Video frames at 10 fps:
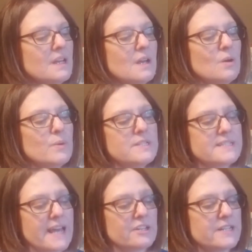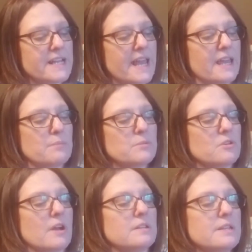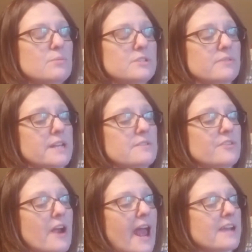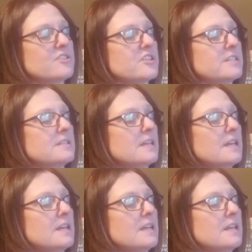When Saturday came, Gruntley was ready for action.